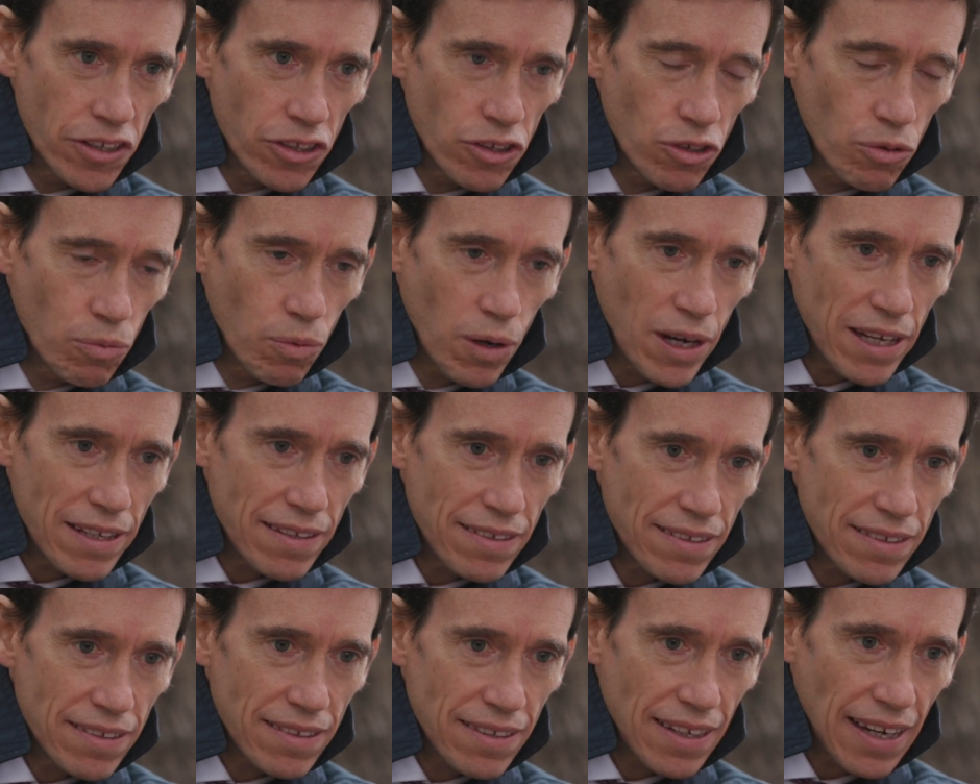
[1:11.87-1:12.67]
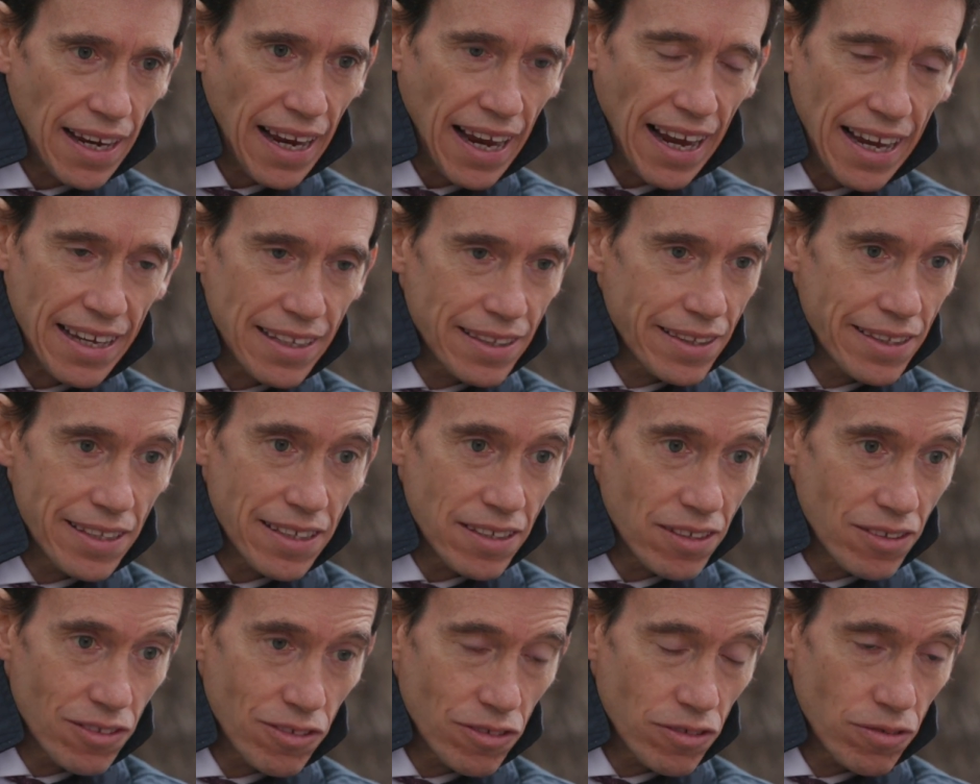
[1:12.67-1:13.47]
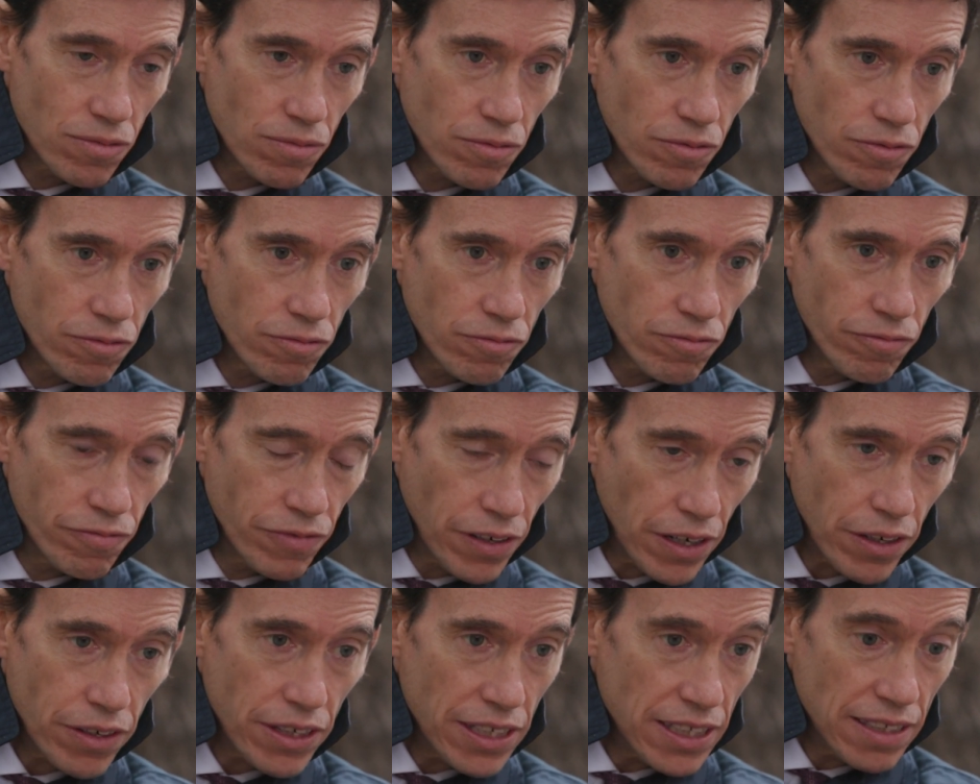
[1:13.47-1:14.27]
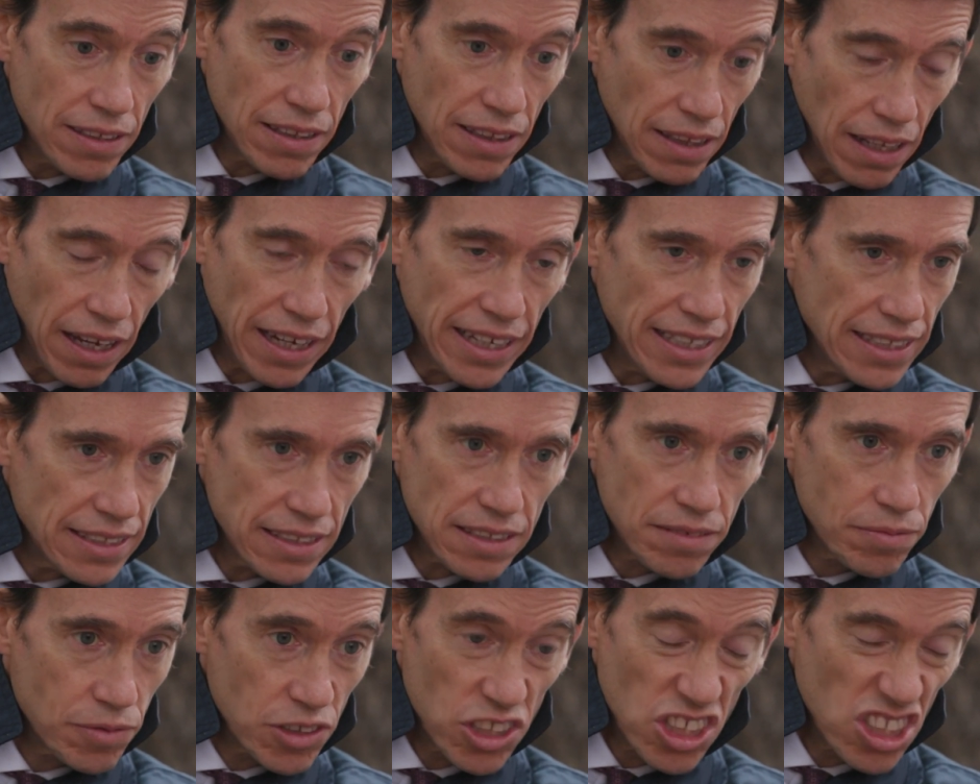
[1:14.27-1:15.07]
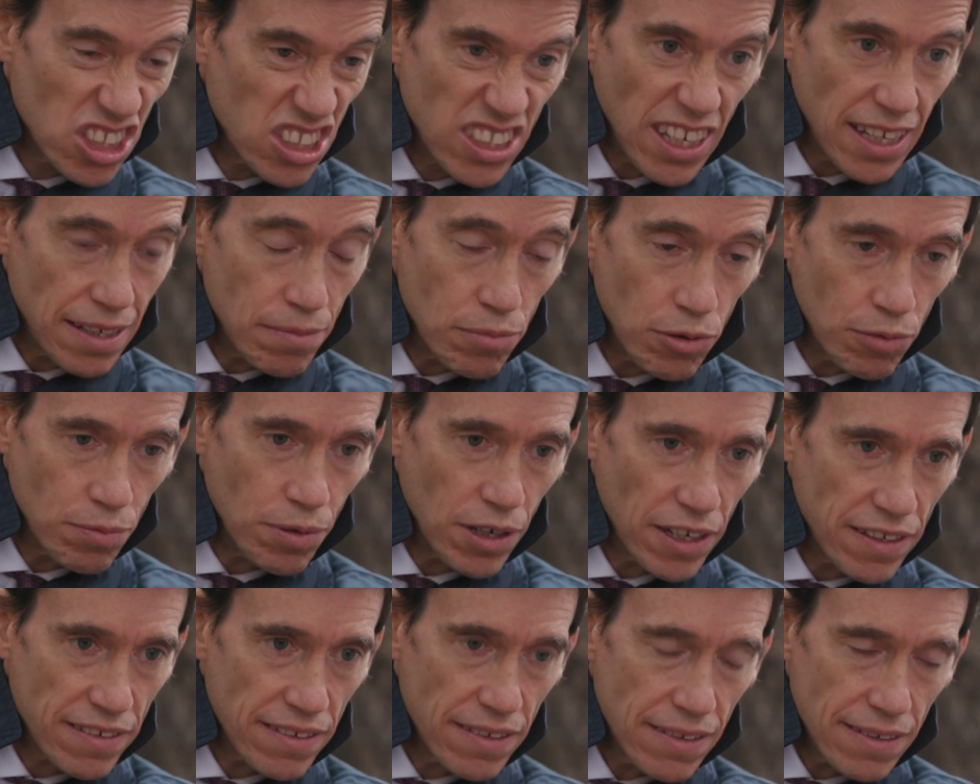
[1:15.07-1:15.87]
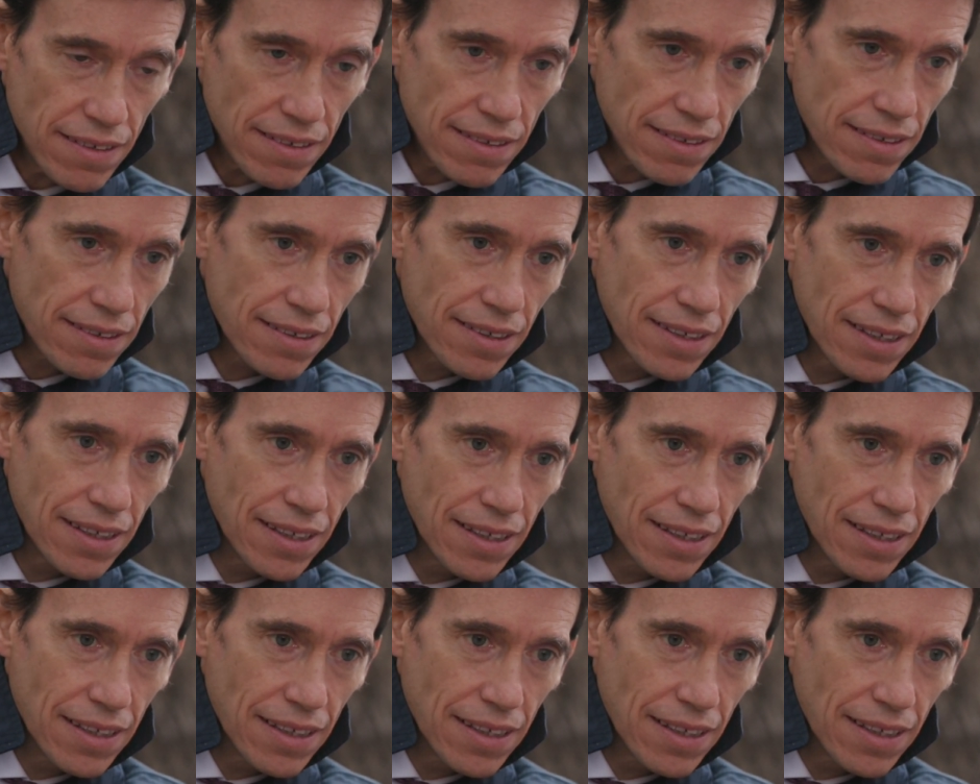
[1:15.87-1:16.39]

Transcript: The West had this very light, sustainable presence.